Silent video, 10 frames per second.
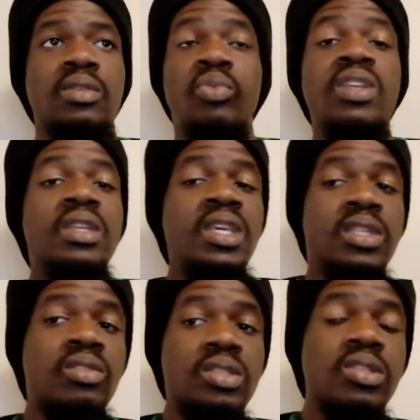We
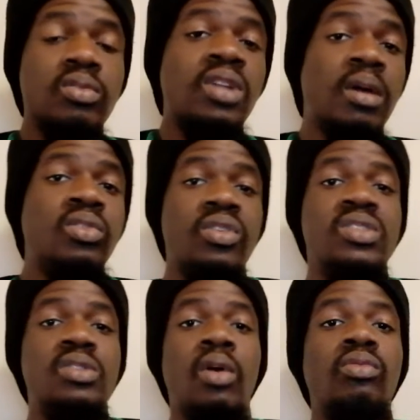need to slow that
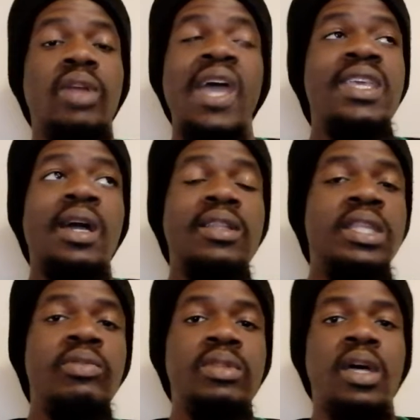noise down. I can't
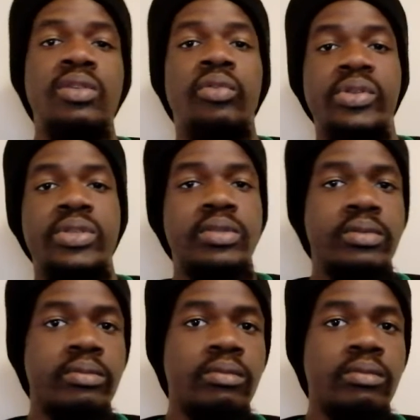deal with that noise.